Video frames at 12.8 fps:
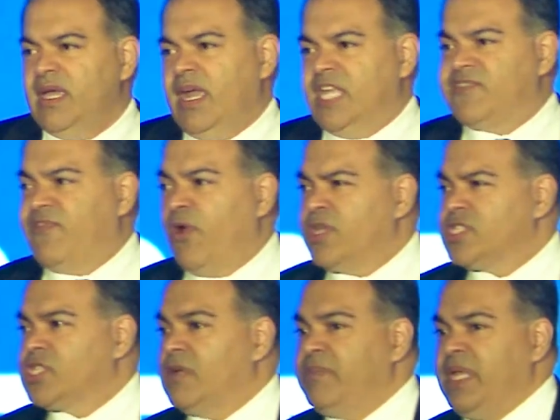It's
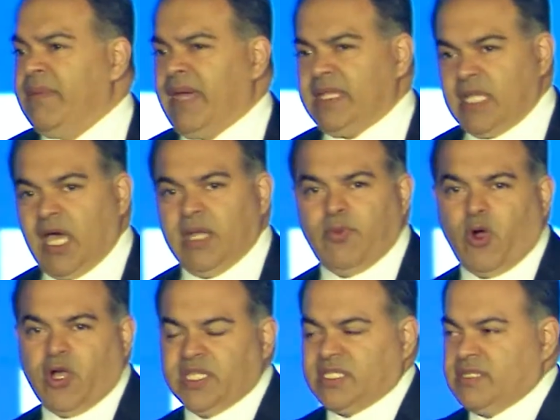focused on being about
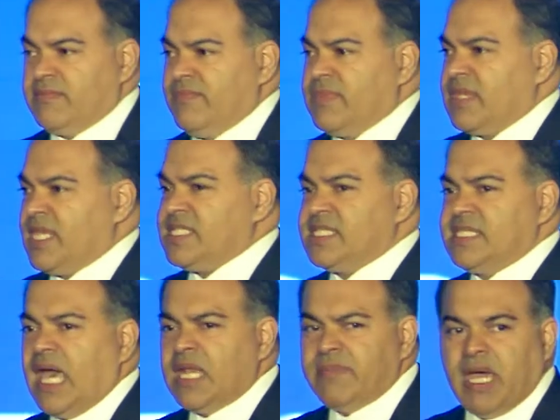nonpartisan. This is
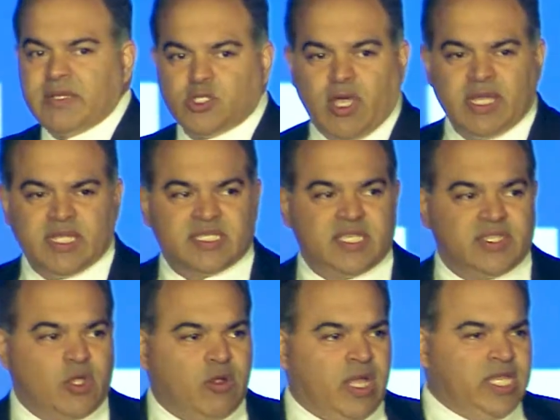not about trying to sit
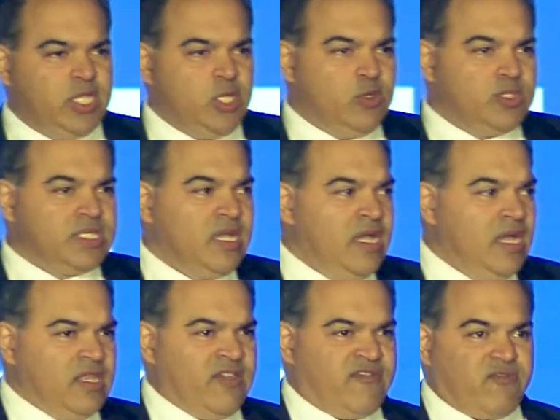there and use
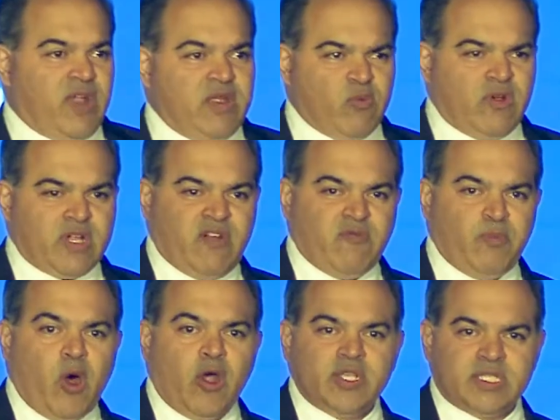the framework of
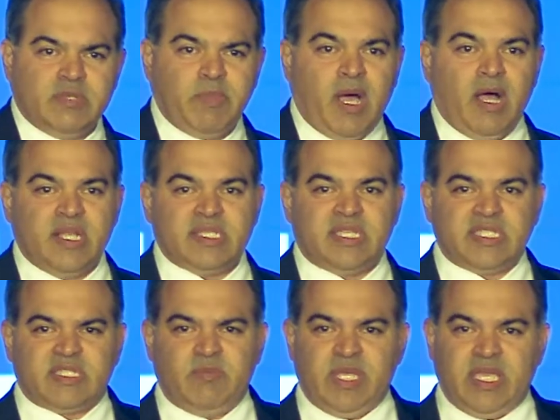partisan
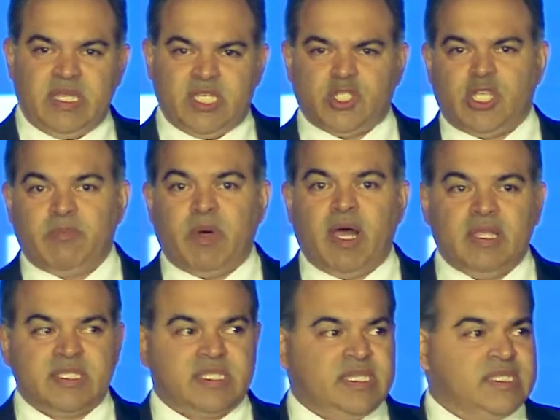politics to begin to shape
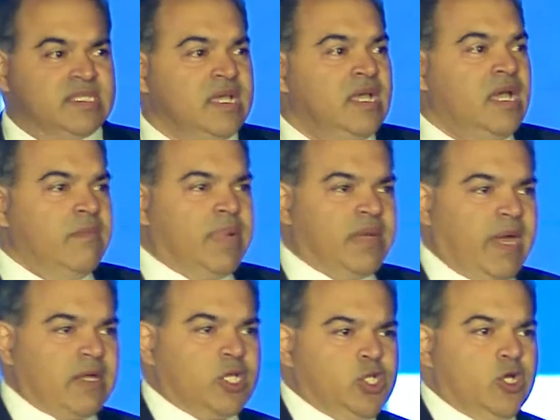policies, but
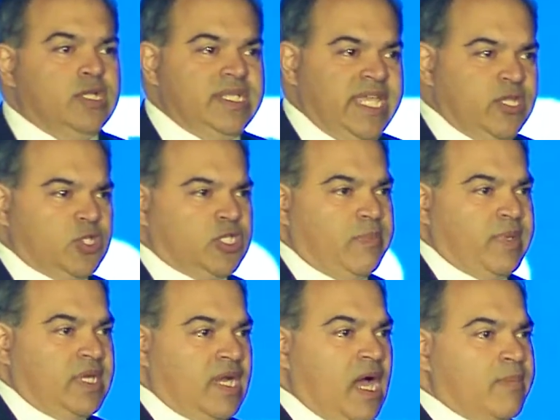about good leadership
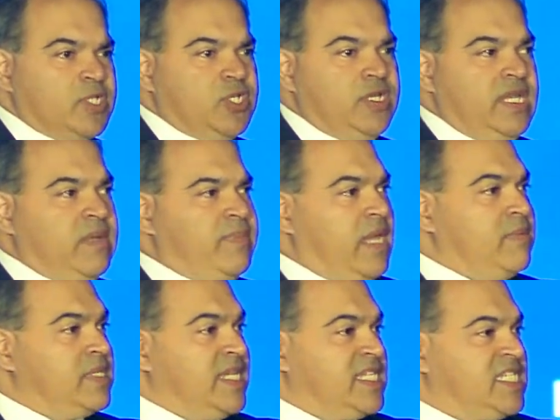and an opportunity to be
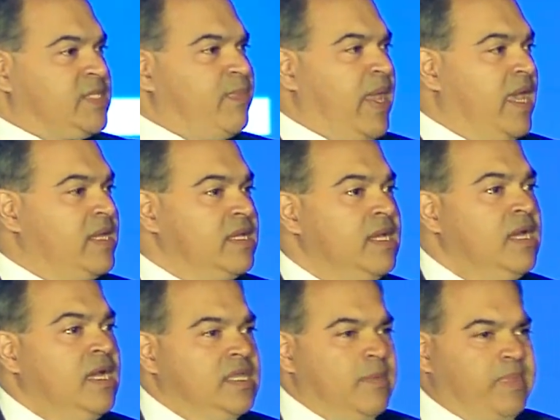able to expand
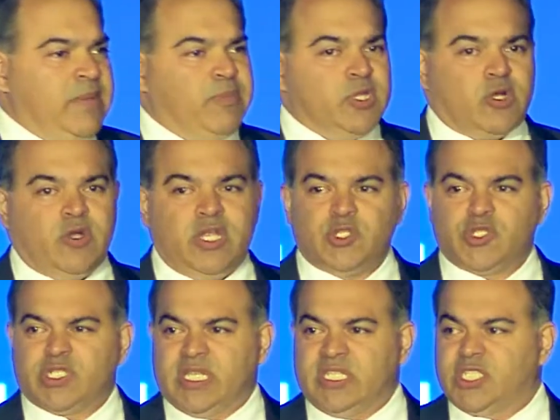the people that are
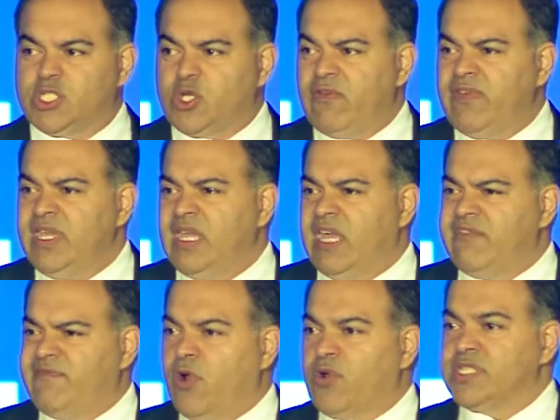interested in serving
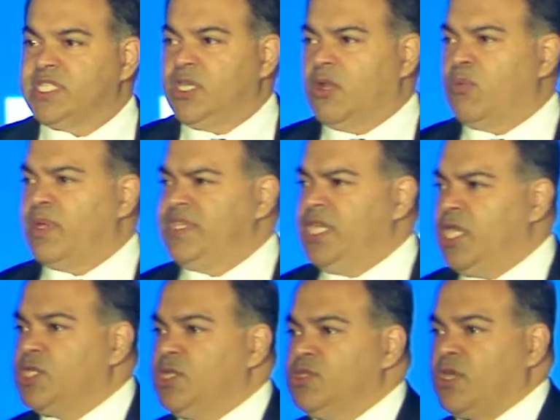and focusing on what the
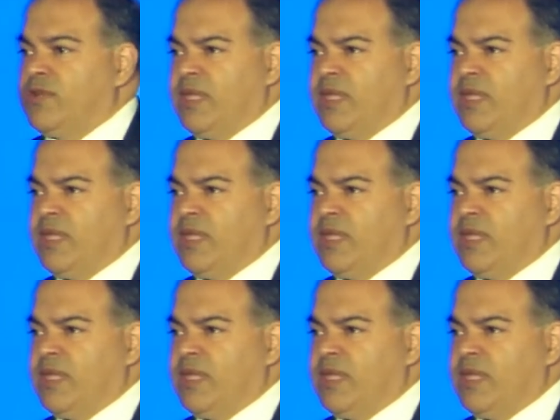issues are